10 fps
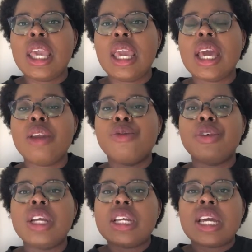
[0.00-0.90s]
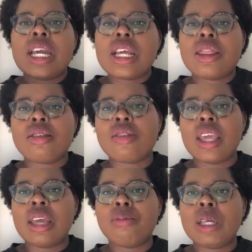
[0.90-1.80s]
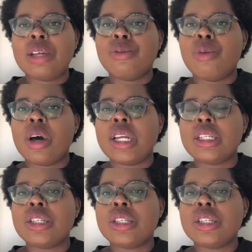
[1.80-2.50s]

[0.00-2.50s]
it kind of reignited this thing in me of wanting